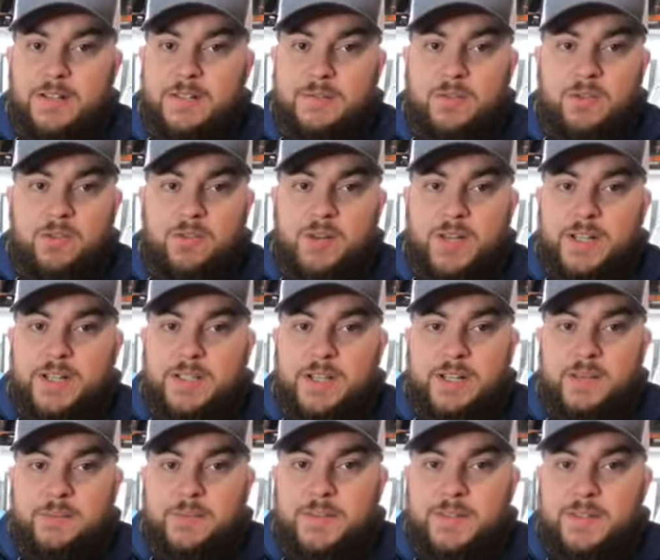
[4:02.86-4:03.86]
some quick
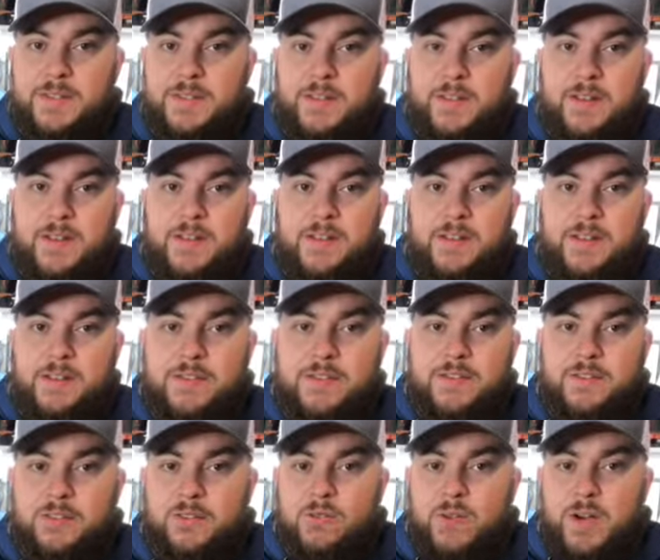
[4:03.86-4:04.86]
tips. Nothing
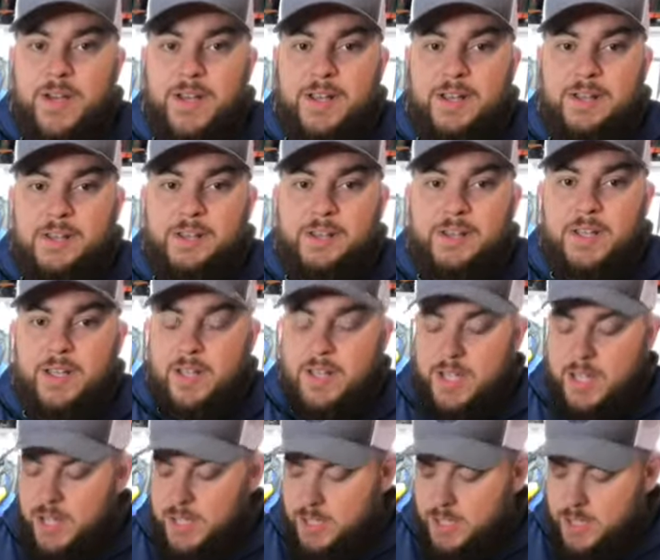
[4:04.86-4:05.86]
too wild.
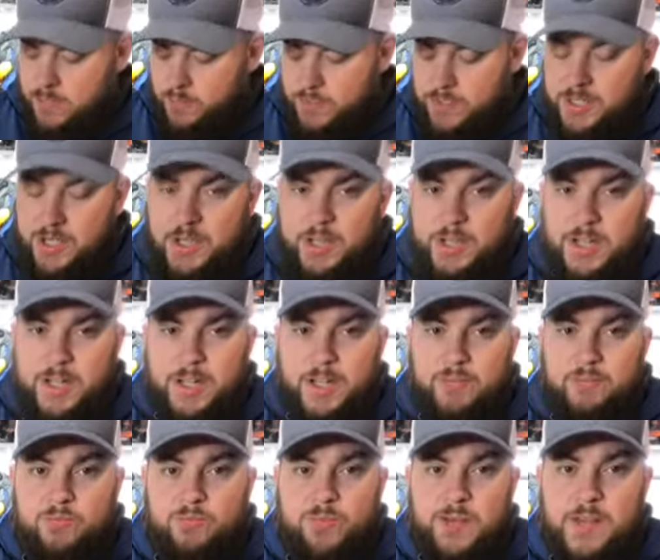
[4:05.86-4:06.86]
We're
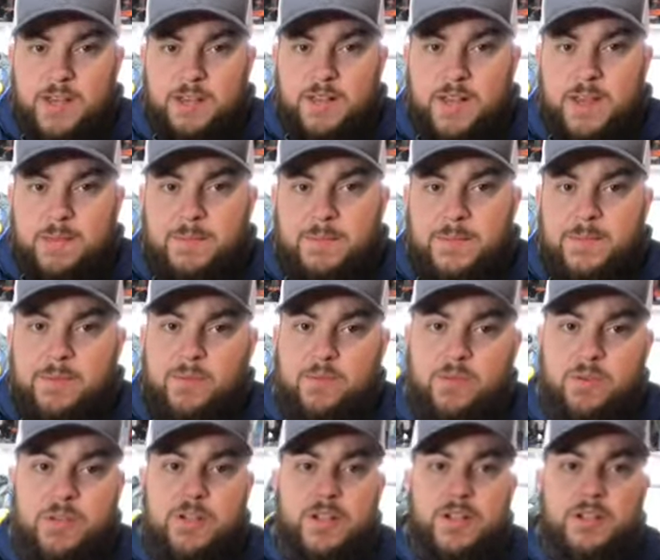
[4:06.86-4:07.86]
talking reclaimed
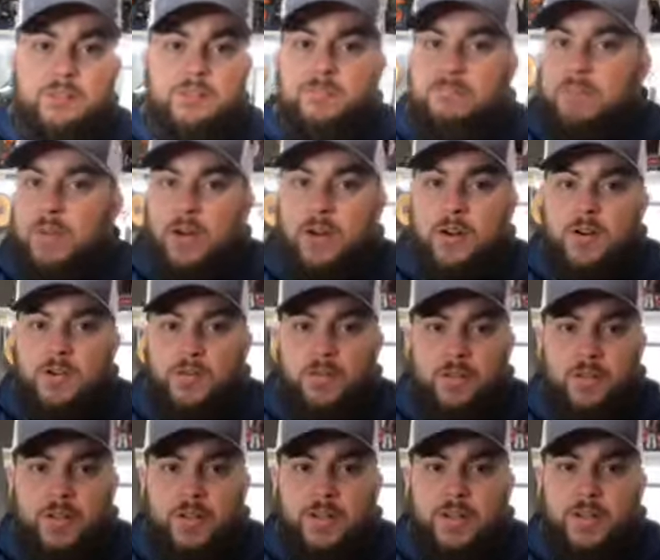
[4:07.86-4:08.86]
wood, barn
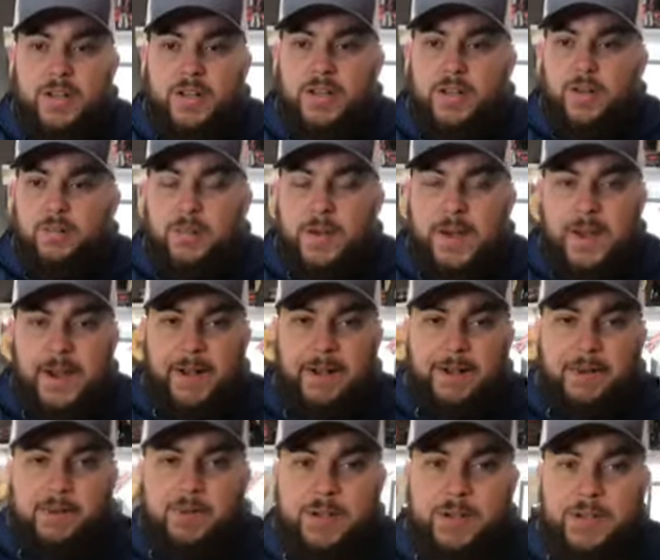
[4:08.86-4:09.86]
wood,
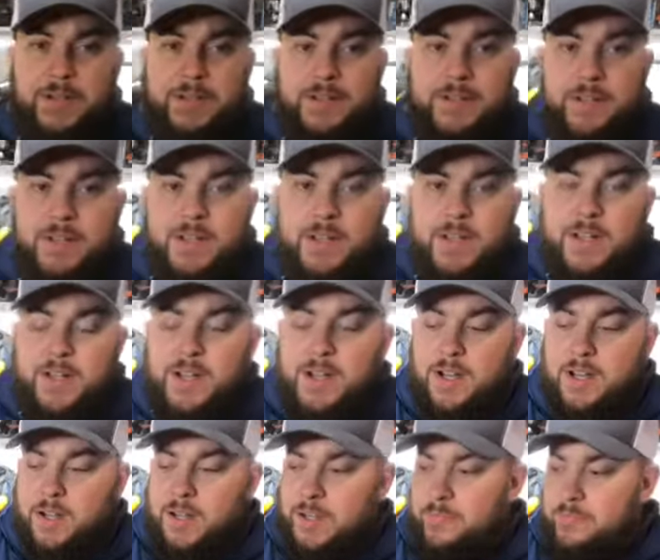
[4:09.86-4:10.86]
pallet wood.
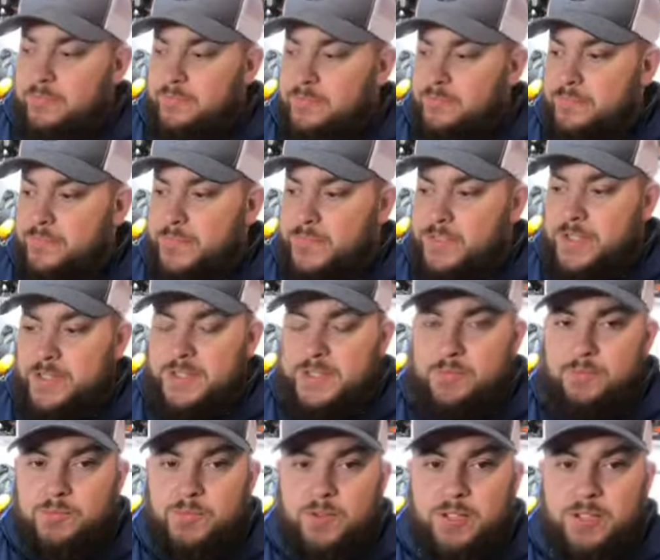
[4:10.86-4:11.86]
Just
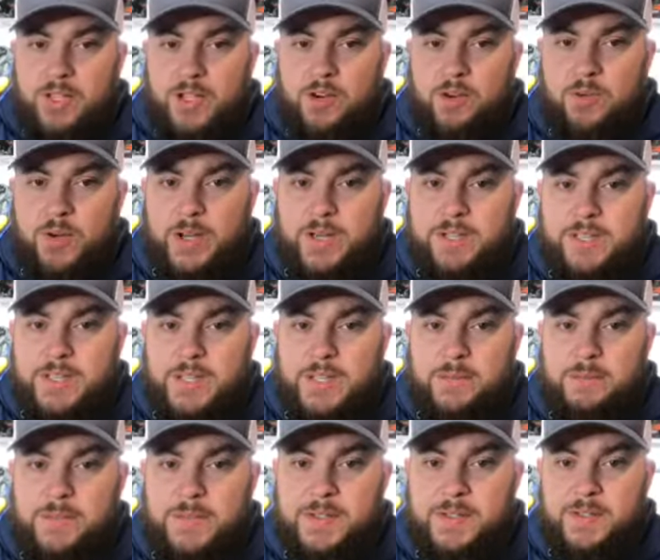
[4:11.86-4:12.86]
some really quick
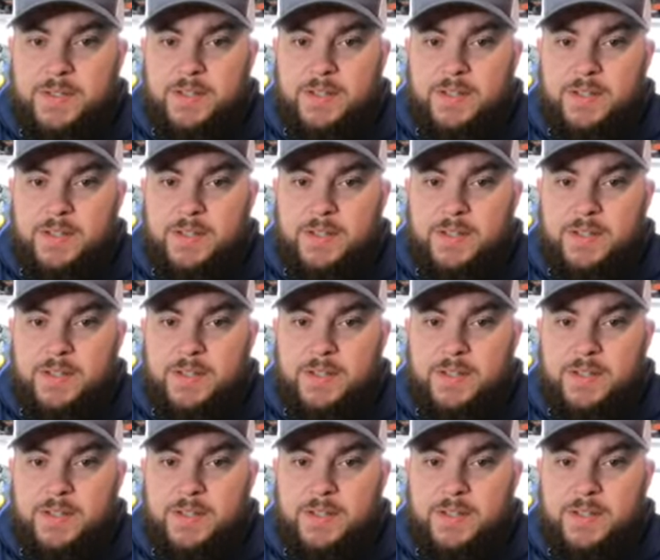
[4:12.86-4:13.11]
tips